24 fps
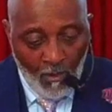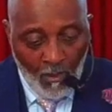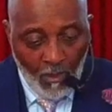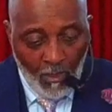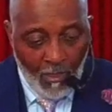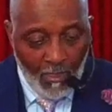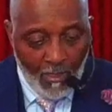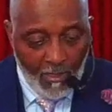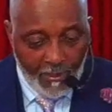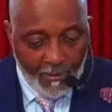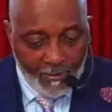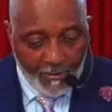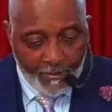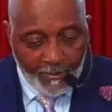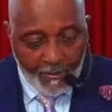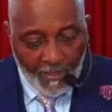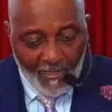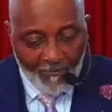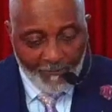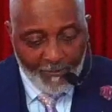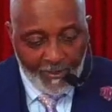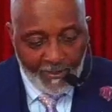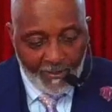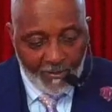Uh,
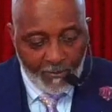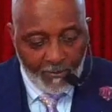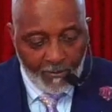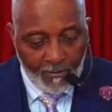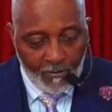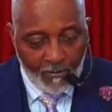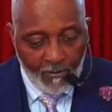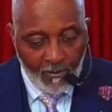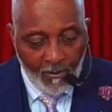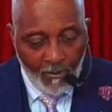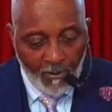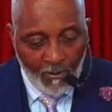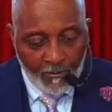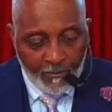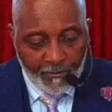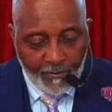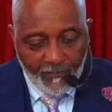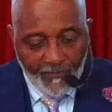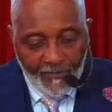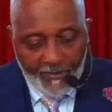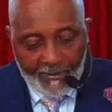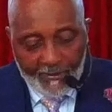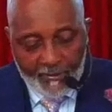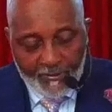coming to
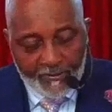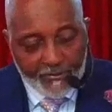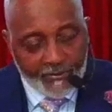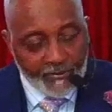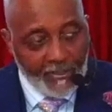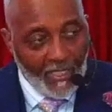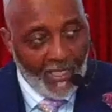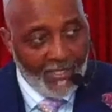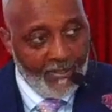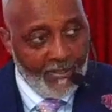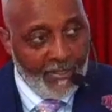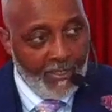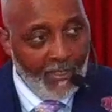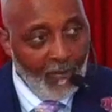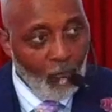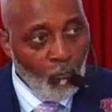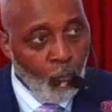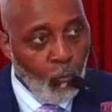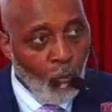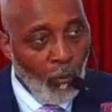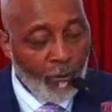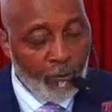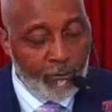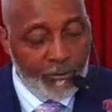these Sunday
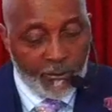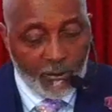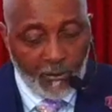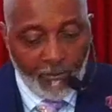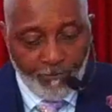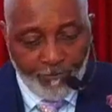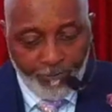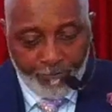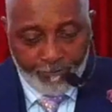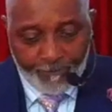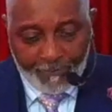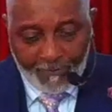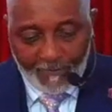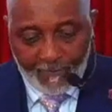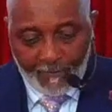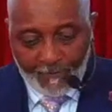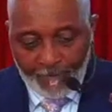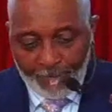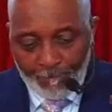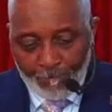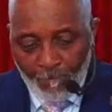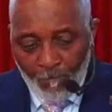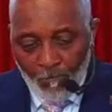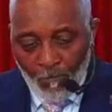worships,